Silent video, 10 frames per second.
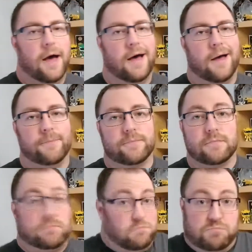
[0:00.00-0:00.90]
Um,
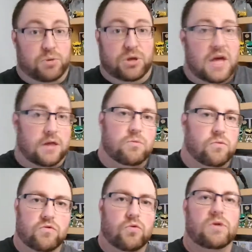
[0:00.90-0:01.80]
but yeah, they
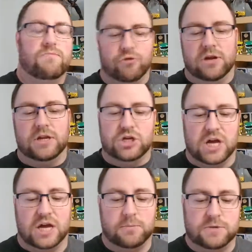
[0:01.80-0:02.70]
were all in brilliant
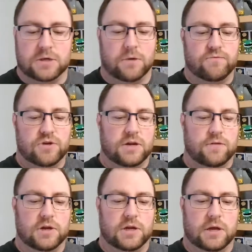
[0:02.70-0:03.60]
shape, so
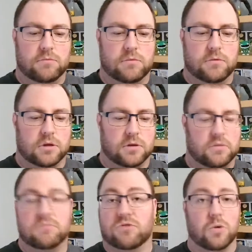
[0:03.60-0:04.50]
really, really kind of
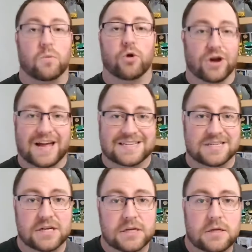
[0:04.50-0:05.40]
good work
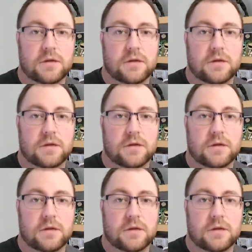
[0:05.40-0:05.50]
Asda.